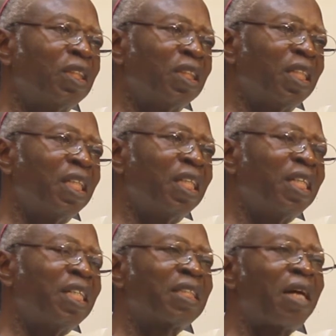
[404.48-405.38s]
She
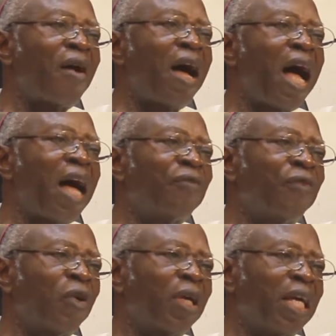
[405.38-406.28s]
is our
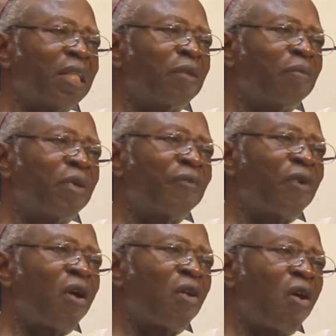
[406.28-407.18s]
advocate
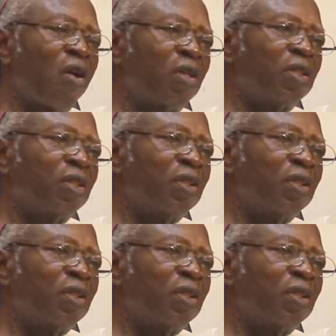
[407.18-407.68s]
before God.